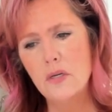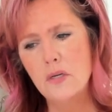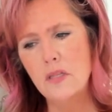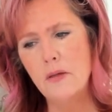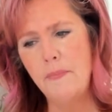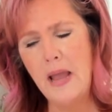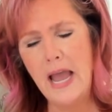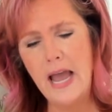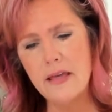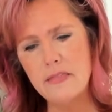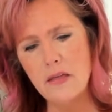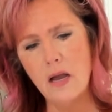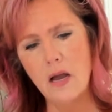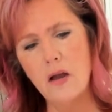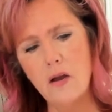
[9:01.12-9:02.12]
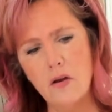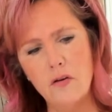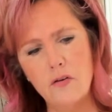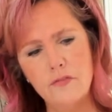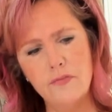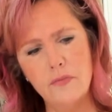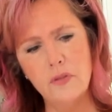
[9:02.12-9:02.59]
the path
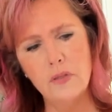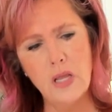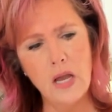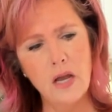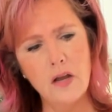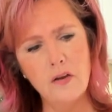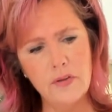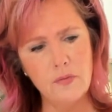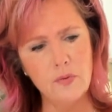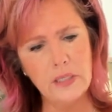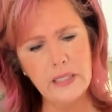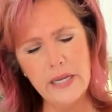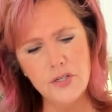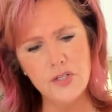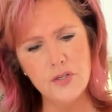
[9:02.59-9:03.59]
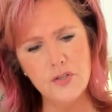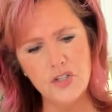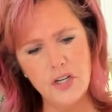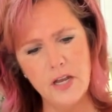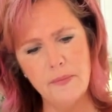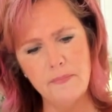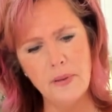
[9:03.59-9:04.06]
of love and
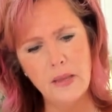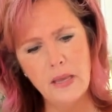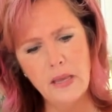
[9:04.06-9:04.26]
relationship